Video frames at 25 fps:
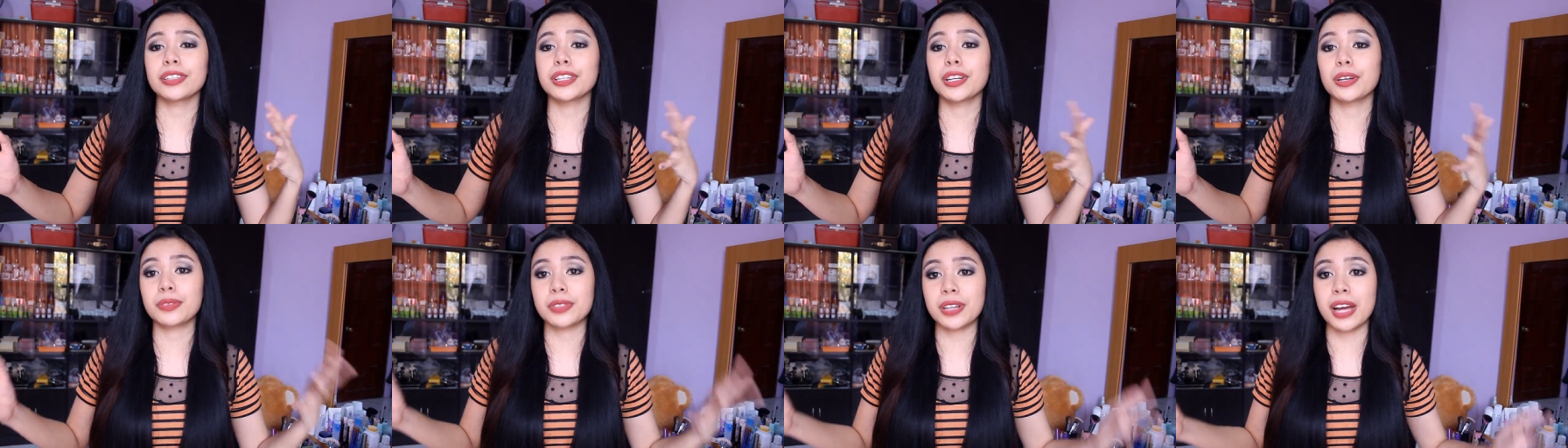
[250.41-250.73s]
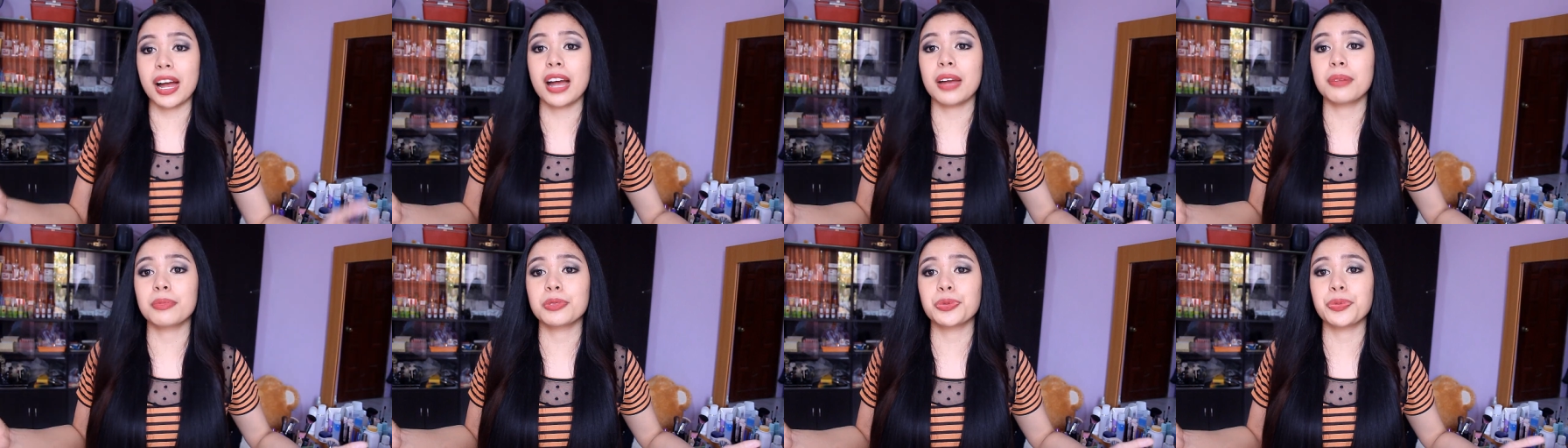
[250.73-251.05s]
you know,
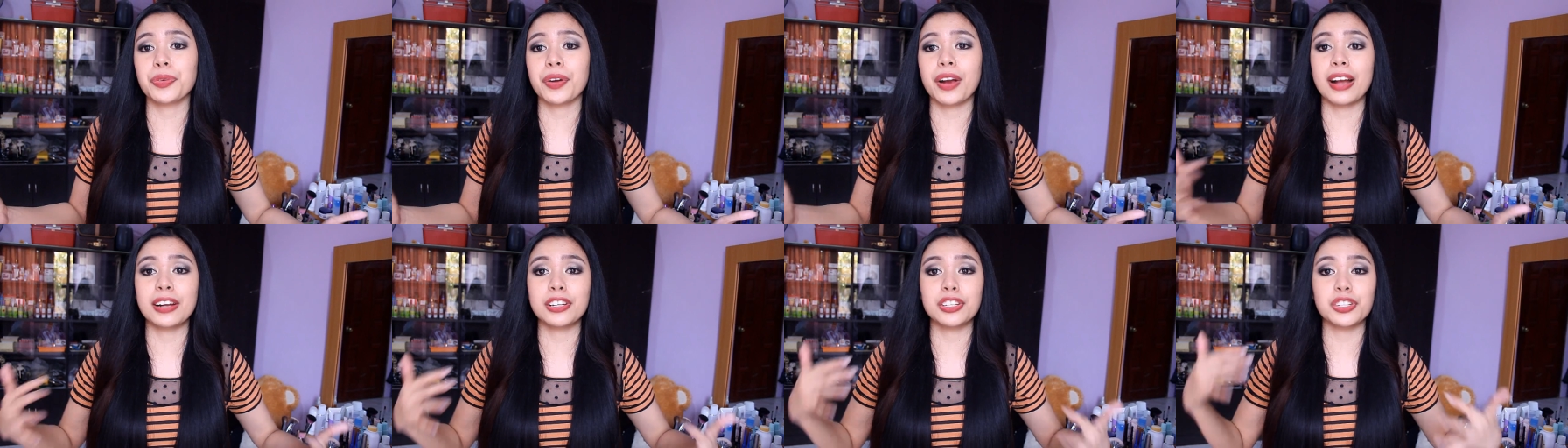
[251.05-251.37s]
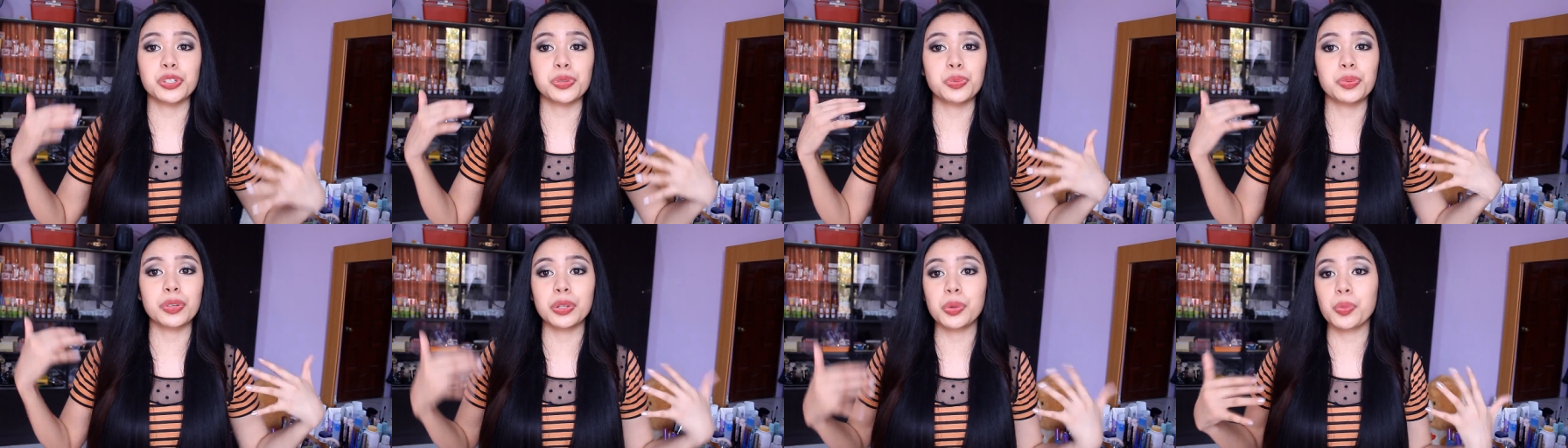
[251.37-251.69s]
times where I
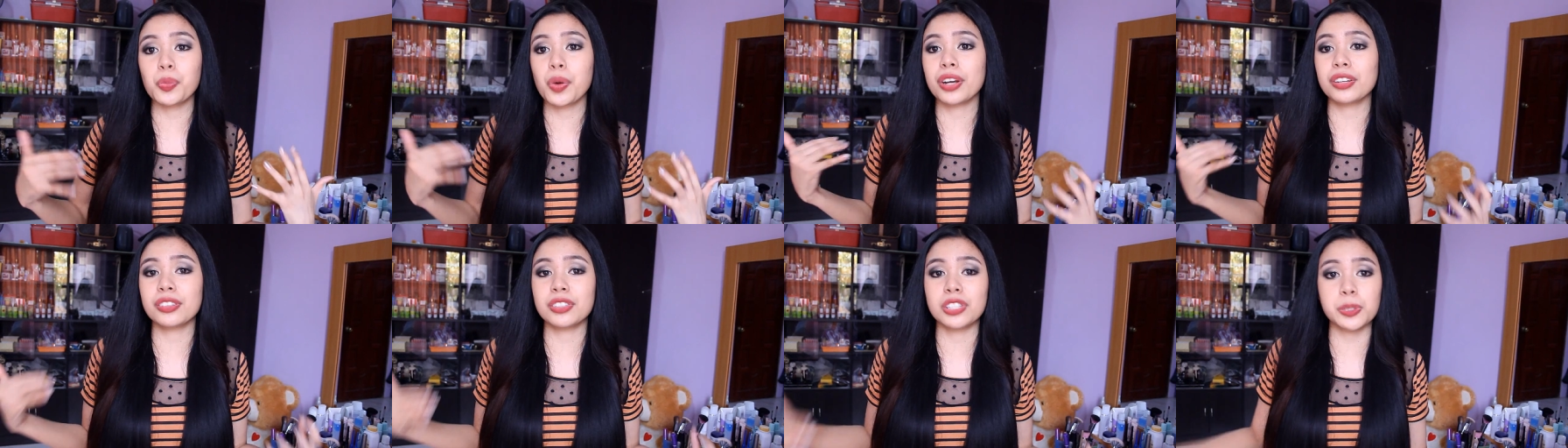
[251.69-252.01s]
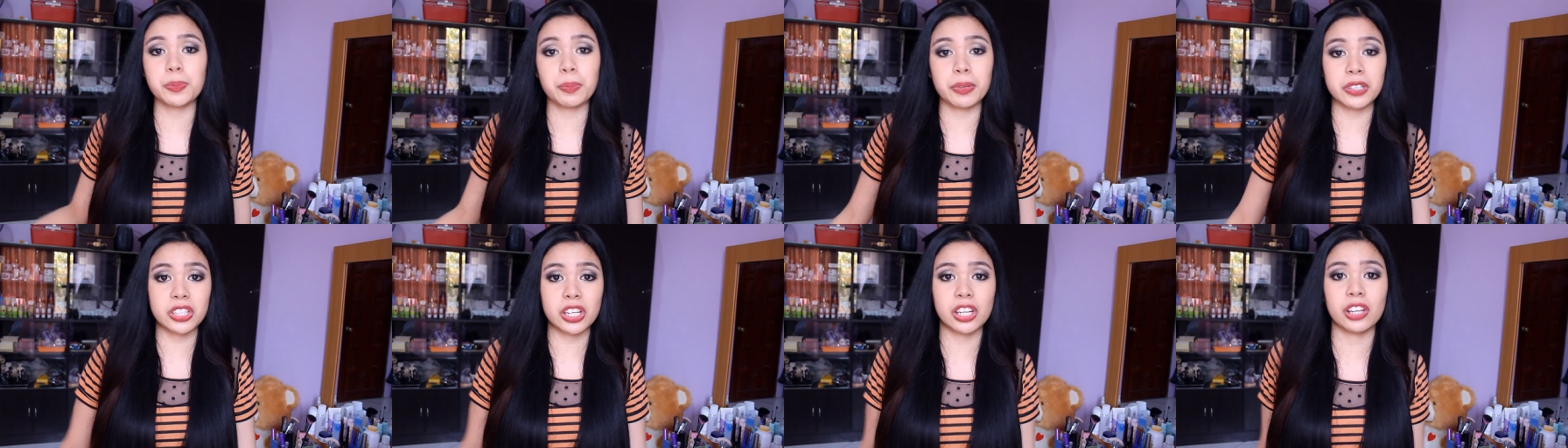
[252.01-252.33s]
just really wanted
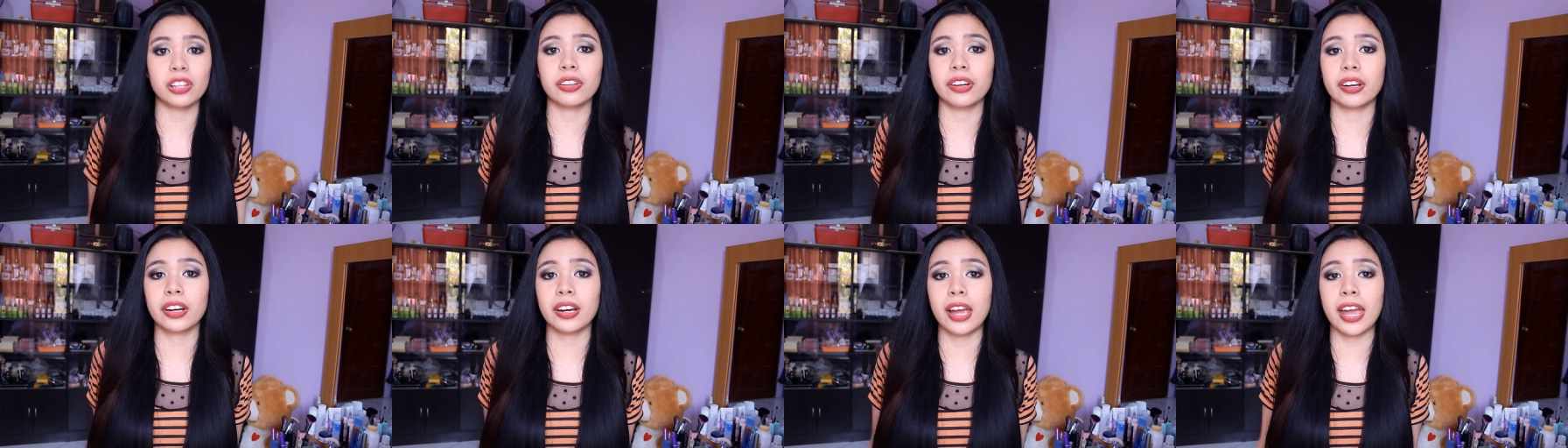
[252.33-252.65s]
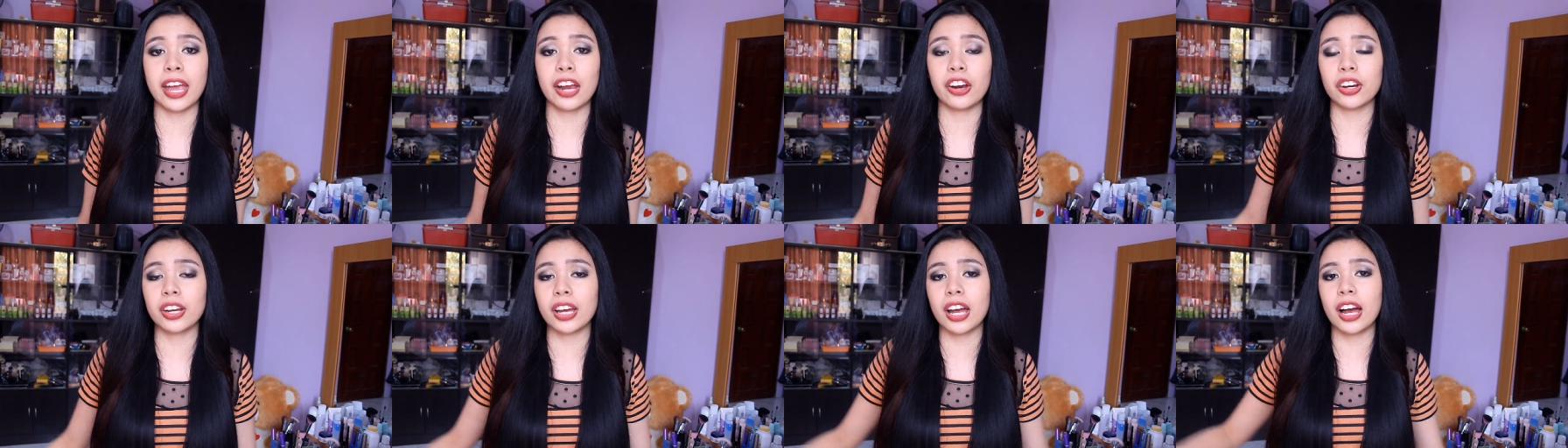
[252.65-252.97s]
this particular
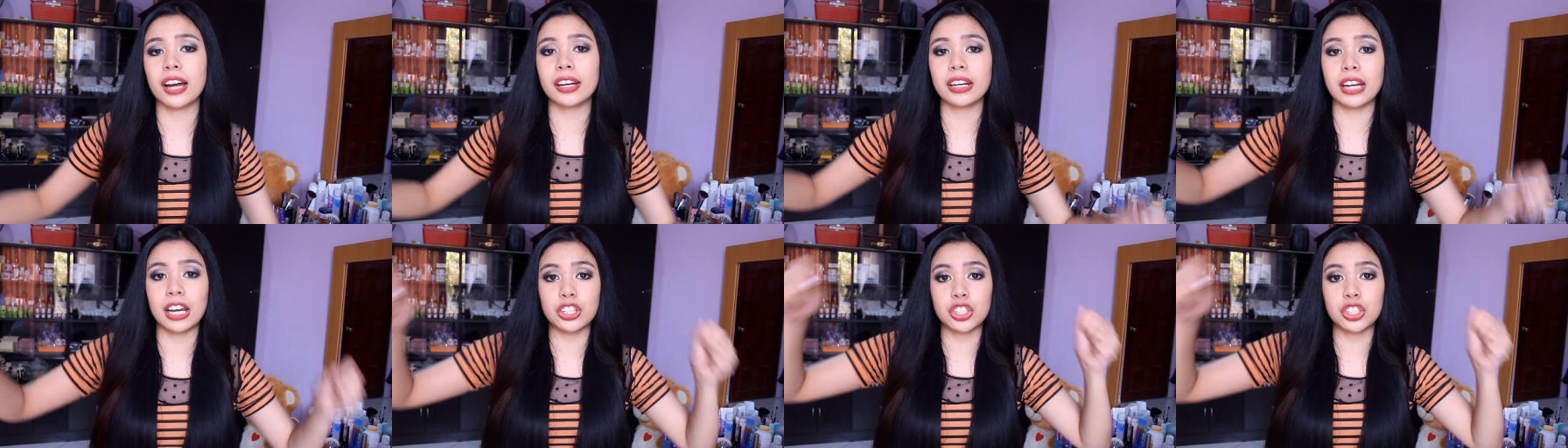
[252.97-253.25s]
haircut.